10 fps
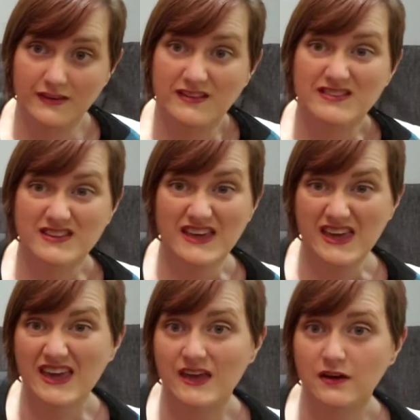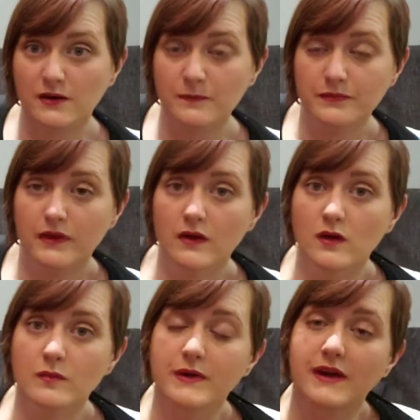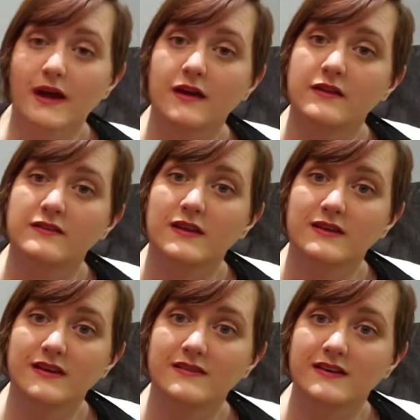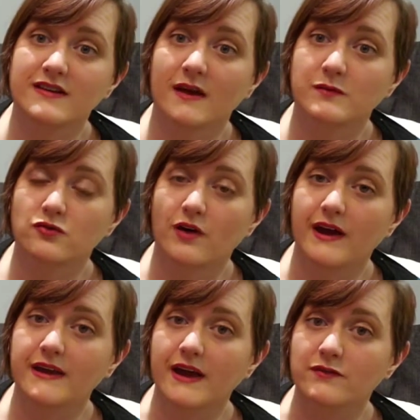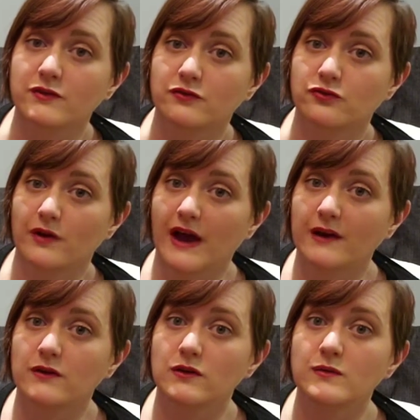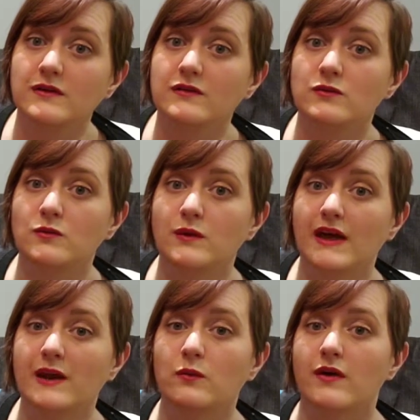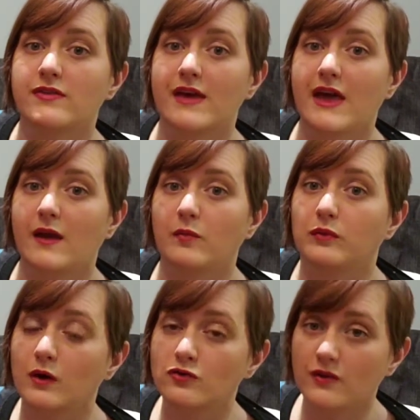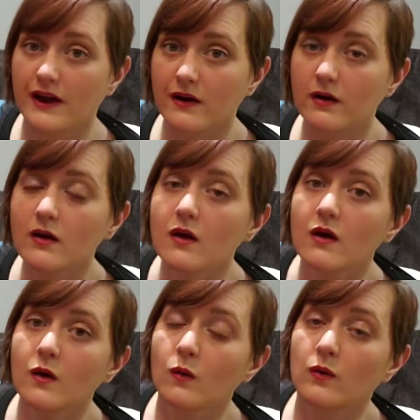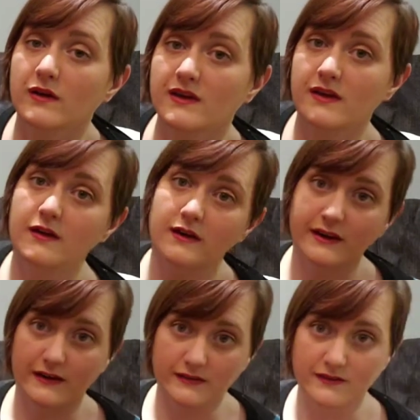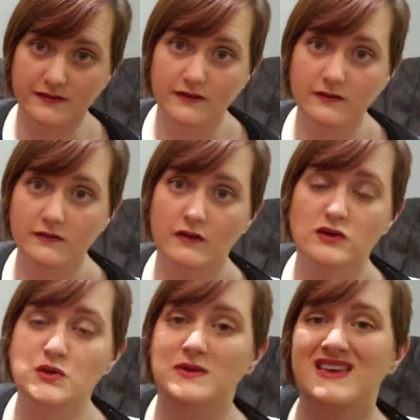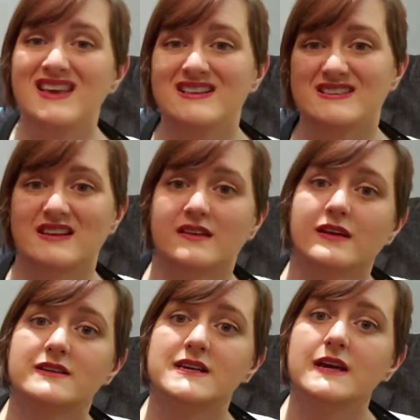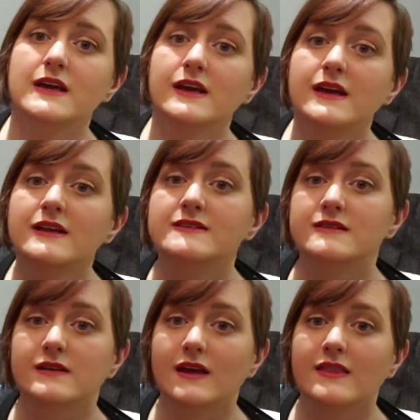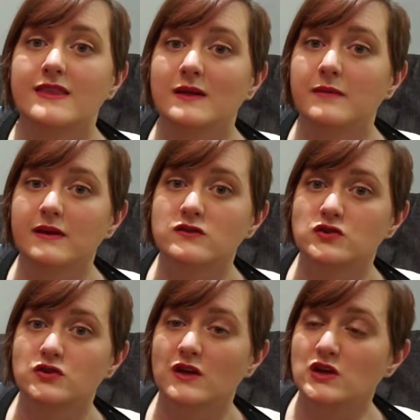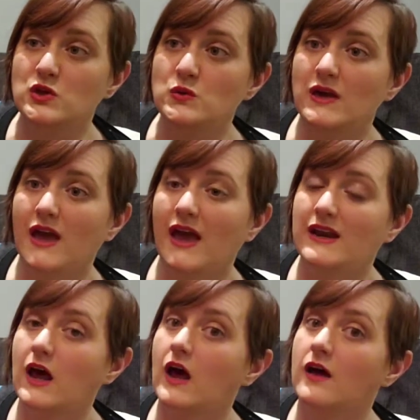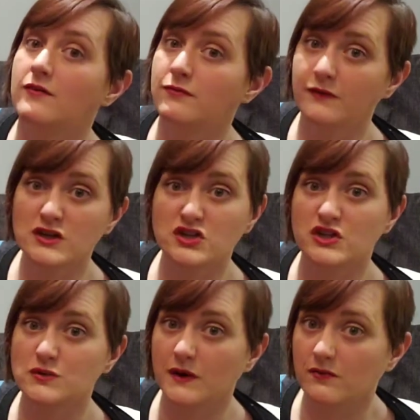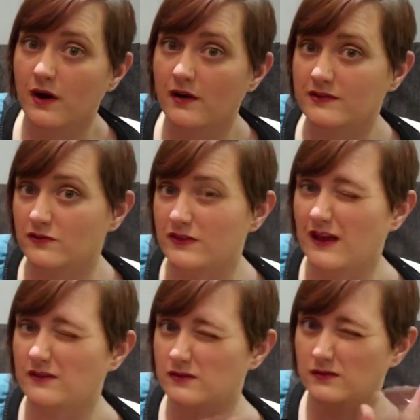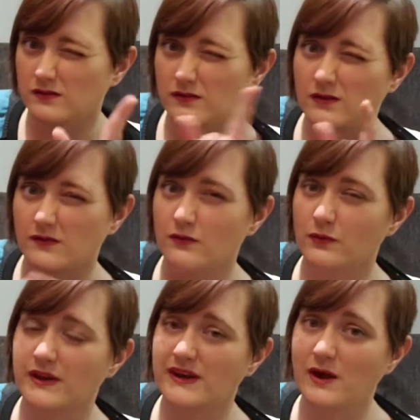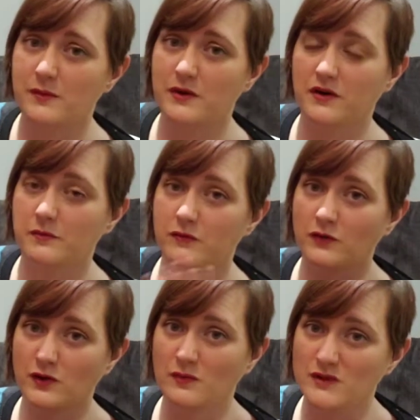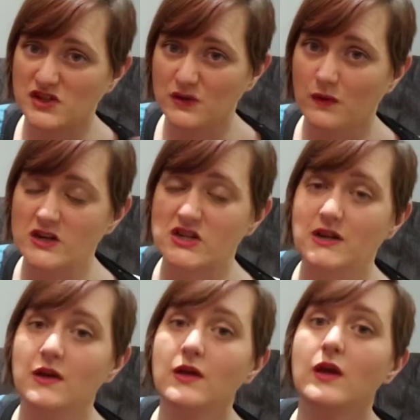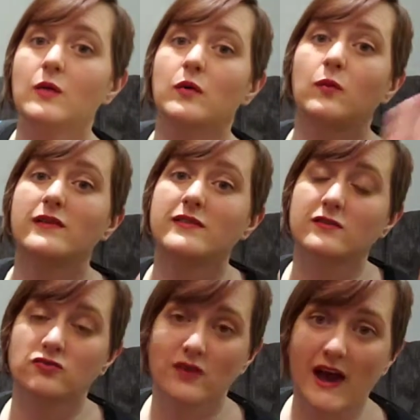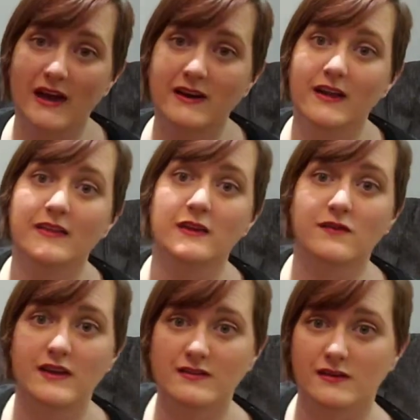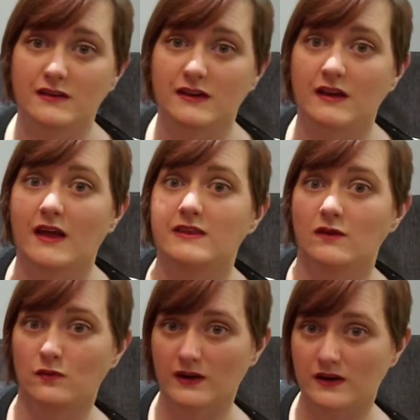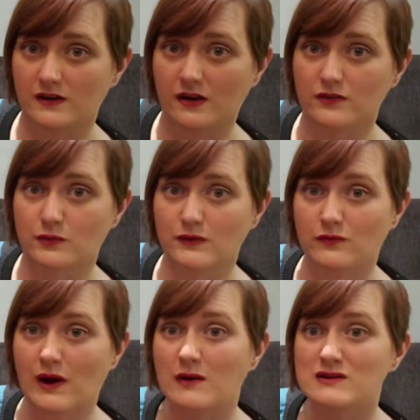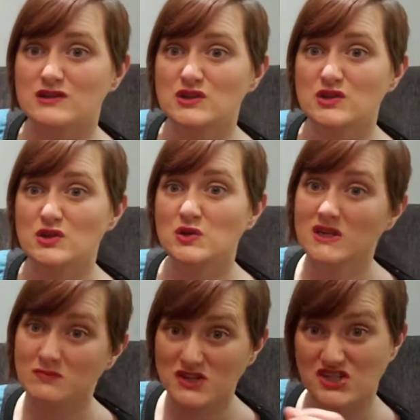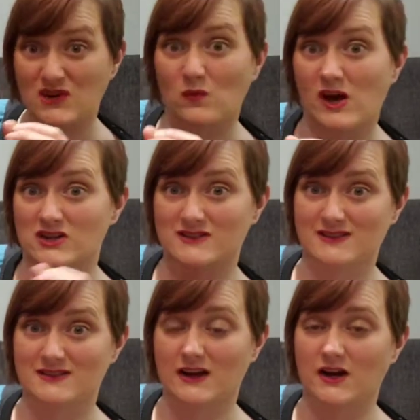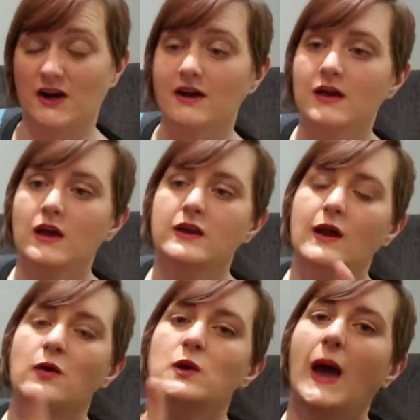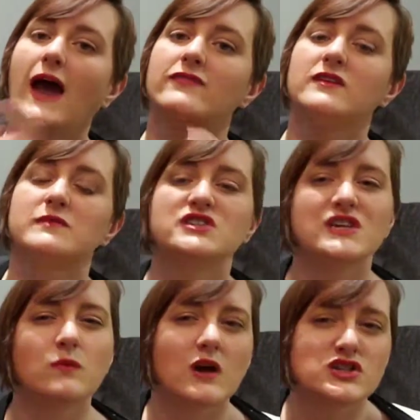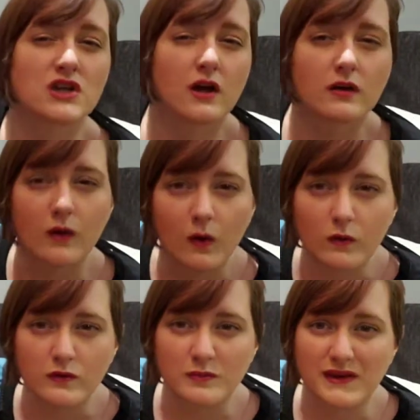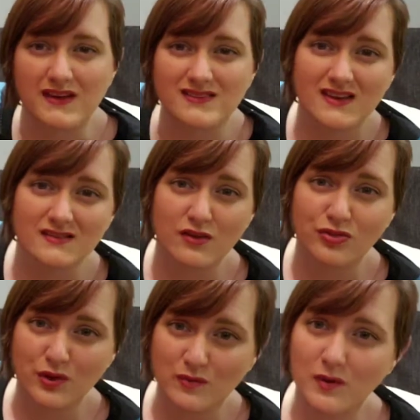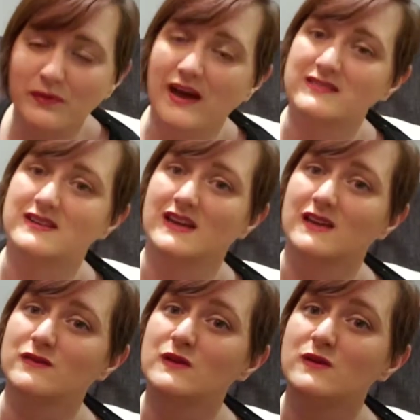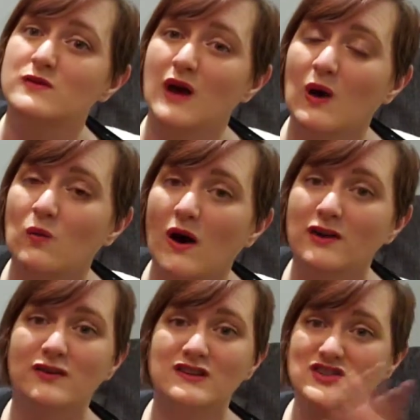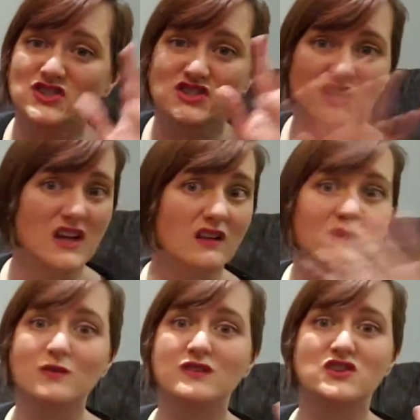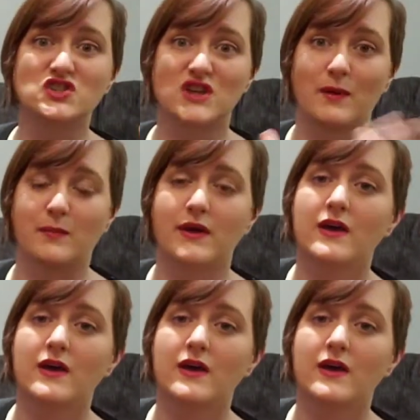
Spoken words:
It's the key here because it needs that time to dry, and after it's dried, you need to hit it with a blow dryer or a heat gun at a distance to heat seal it. Heat sealing it then makes sure that you can officially 24 hours after that, so you have a 48-hour period before you can machine wash it. But once it's dried, then you've heat sealed it, and then you've waited another 24 hours, you can machine wash this sucker. Now you have to machine wash it on cold because it is a thermoplastic, and if you use hot water, it's just gonna lose its shape.